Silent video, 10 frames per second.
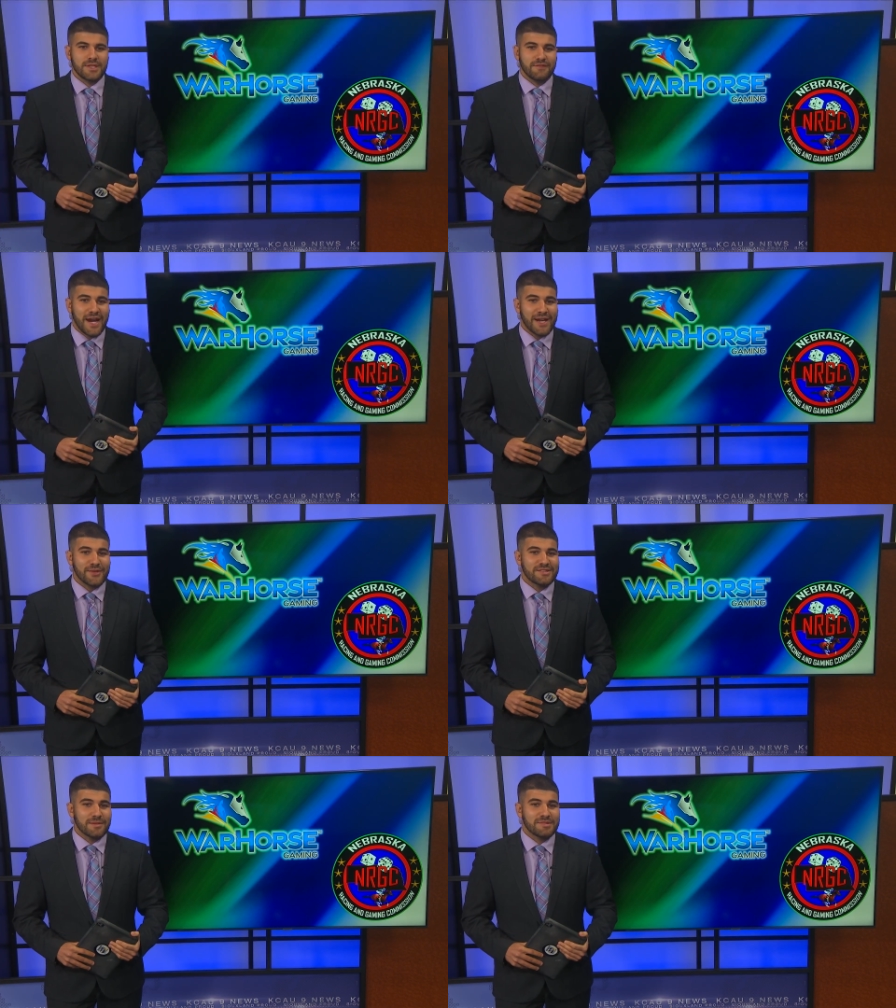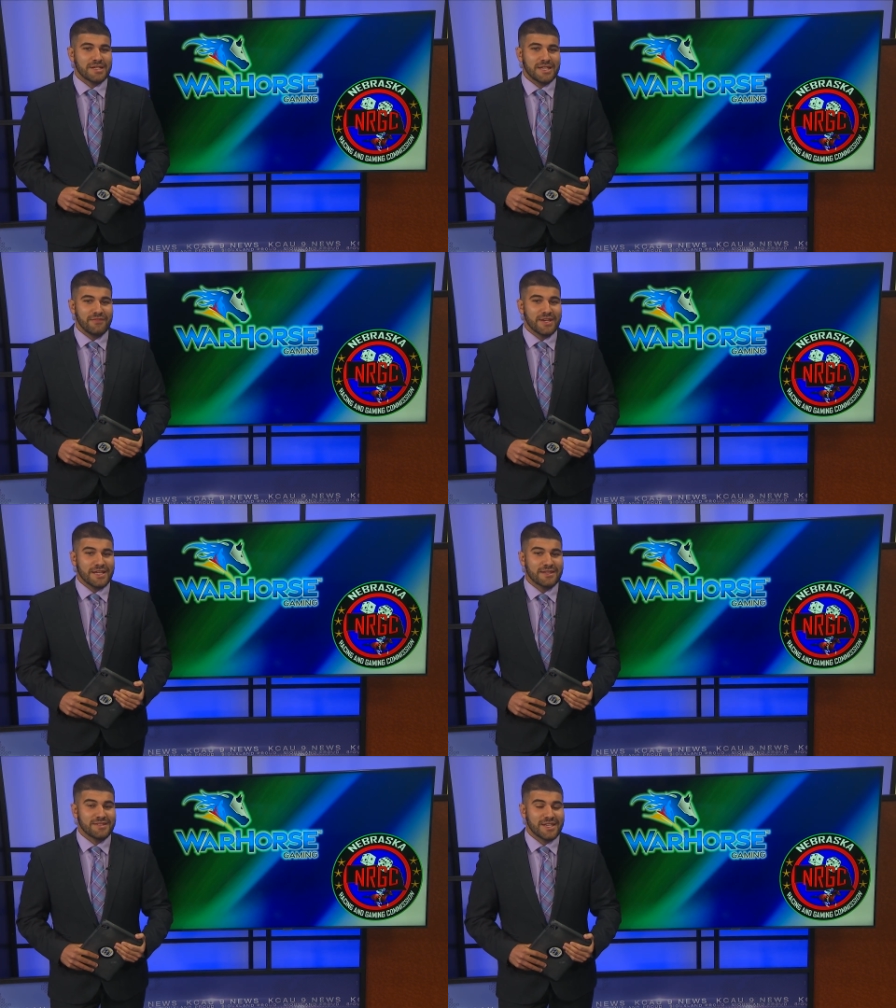And finally, some
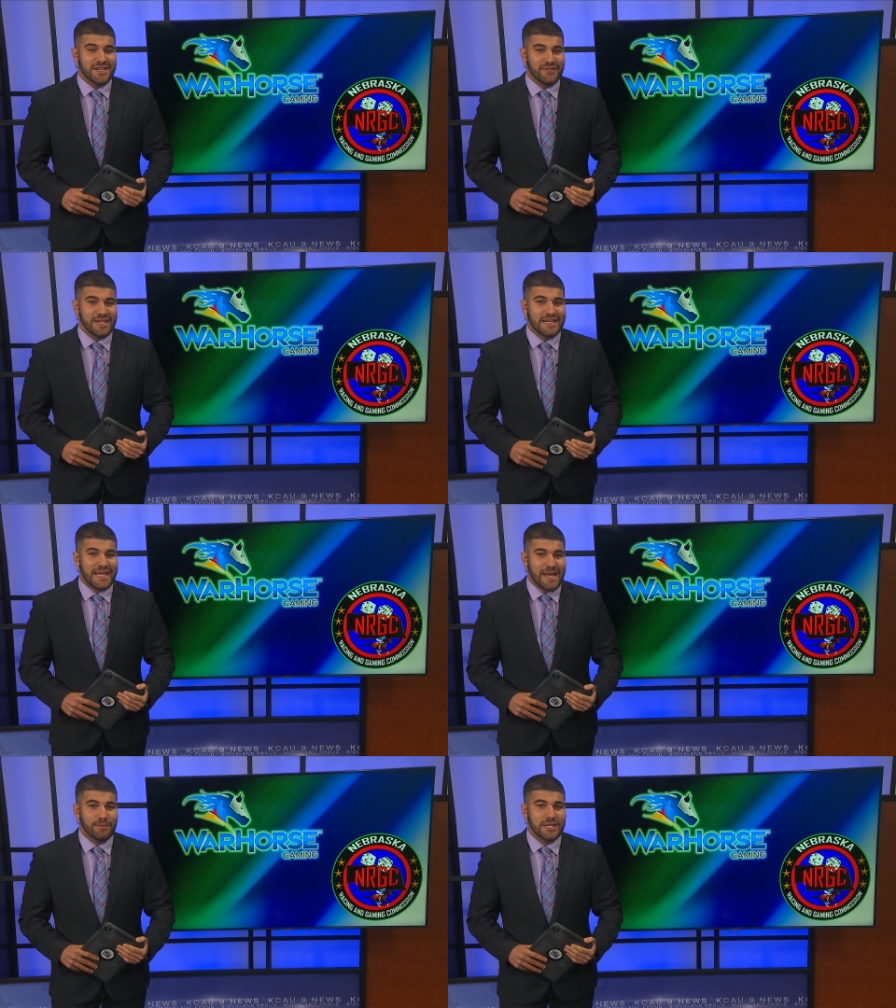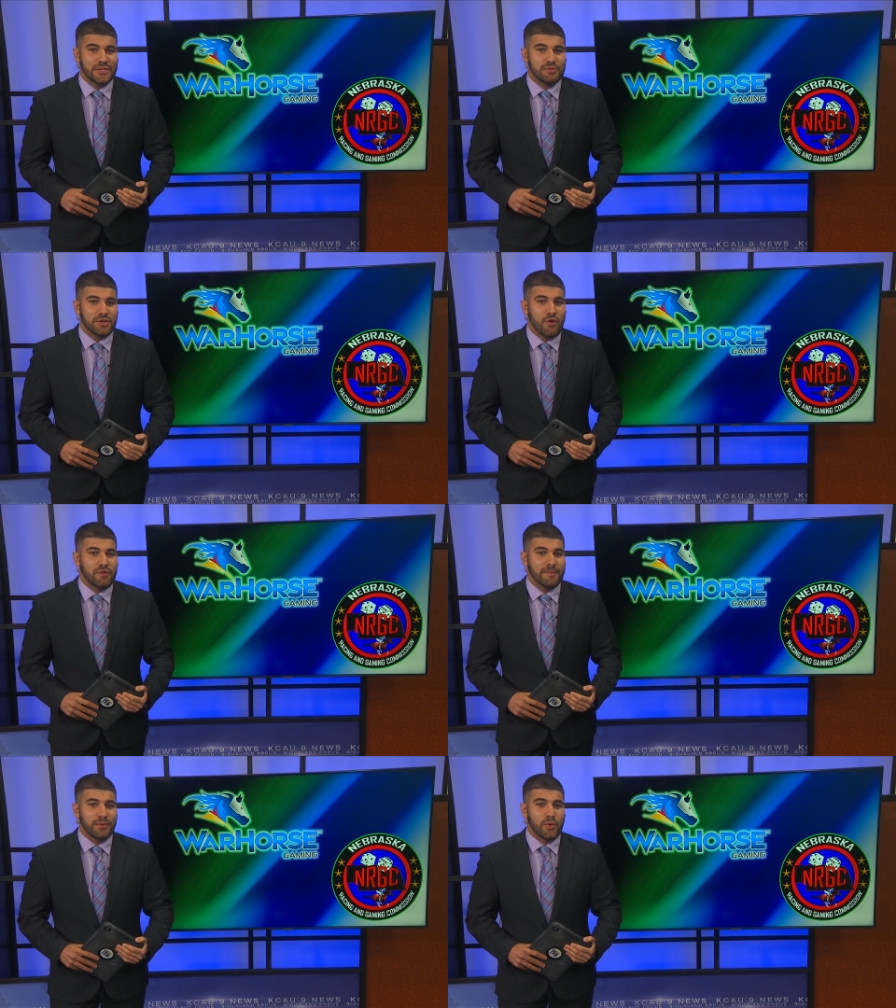significant, significant gambling news
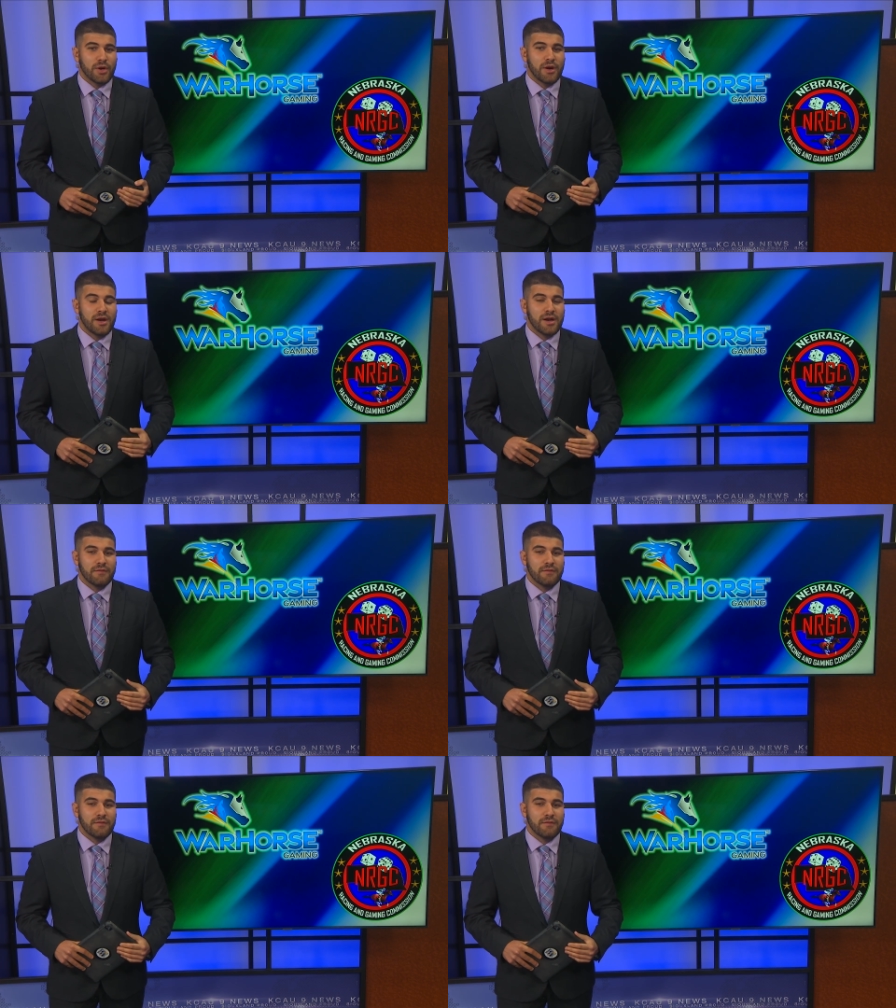over the border.